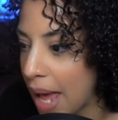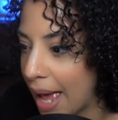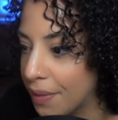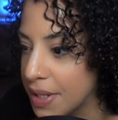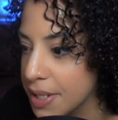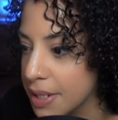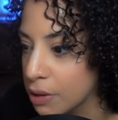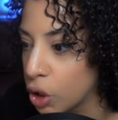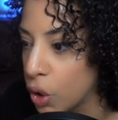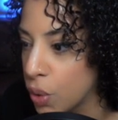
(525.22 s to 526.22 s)
had this
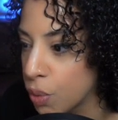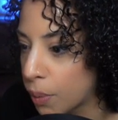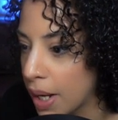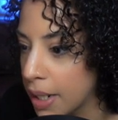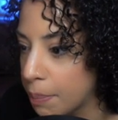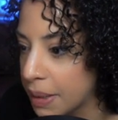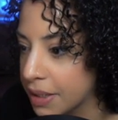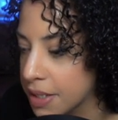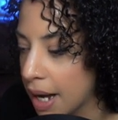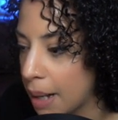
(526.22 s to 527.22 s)
load right up at the
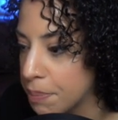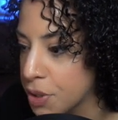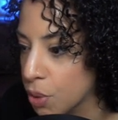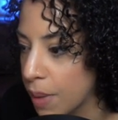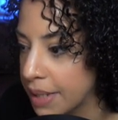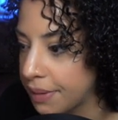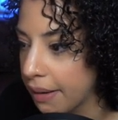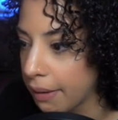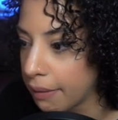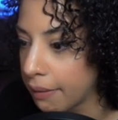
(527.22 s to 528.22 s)
top. So right
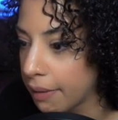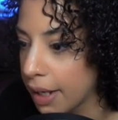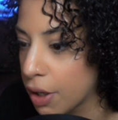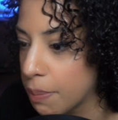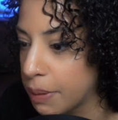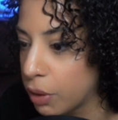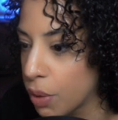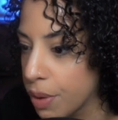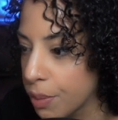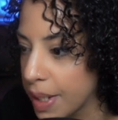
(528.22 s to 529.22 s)
there, it could have been
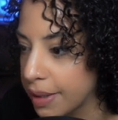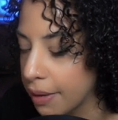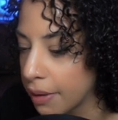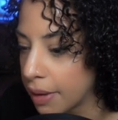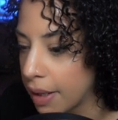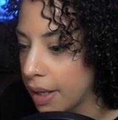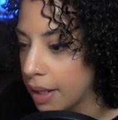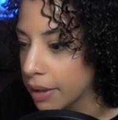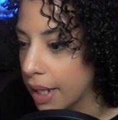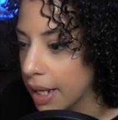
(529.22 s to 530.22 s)
loaded right there.
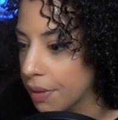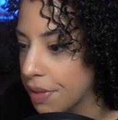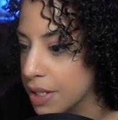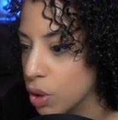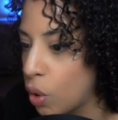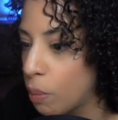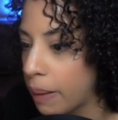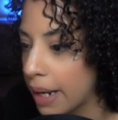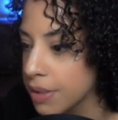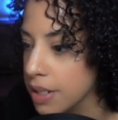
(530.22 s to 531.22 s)
This whole
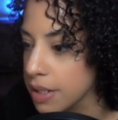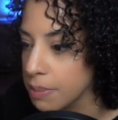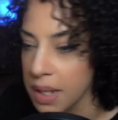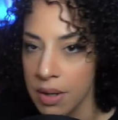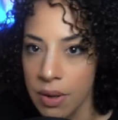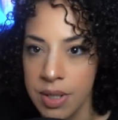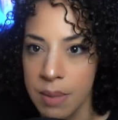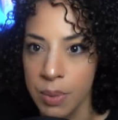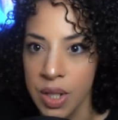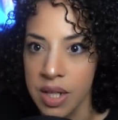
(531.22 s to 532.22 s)
badge system here is
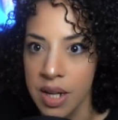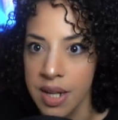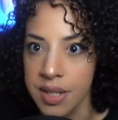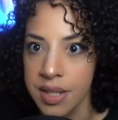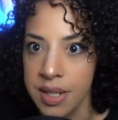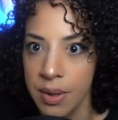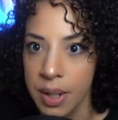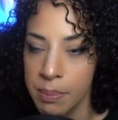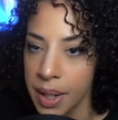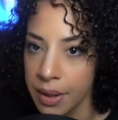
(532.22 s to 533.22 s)
completely unnecessary,
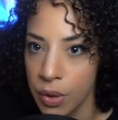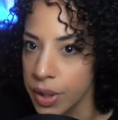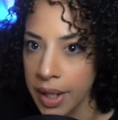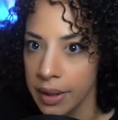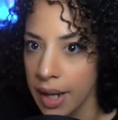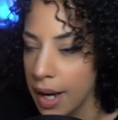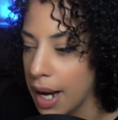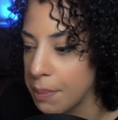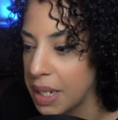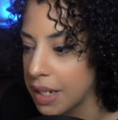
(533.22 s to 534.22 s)
but okay.
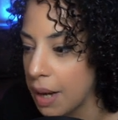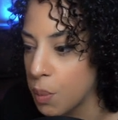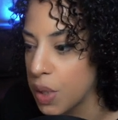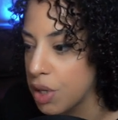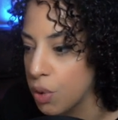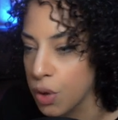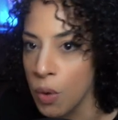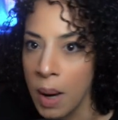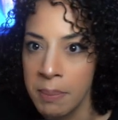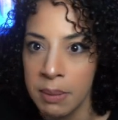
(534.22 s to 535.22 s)
We don't know
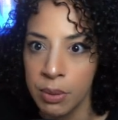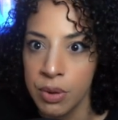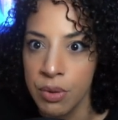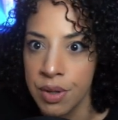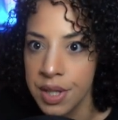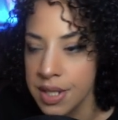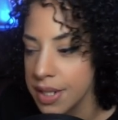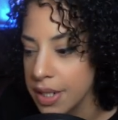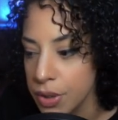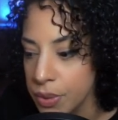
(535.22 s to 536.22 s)
why people do the things
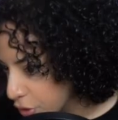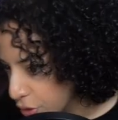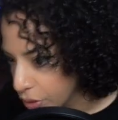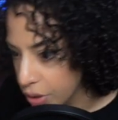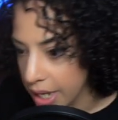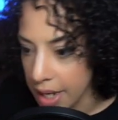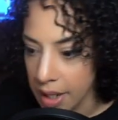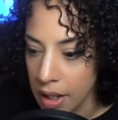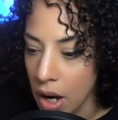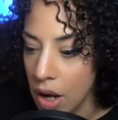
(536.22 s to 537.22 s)
they do. So
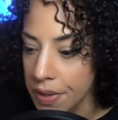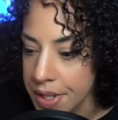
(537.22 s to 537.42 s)
looking on the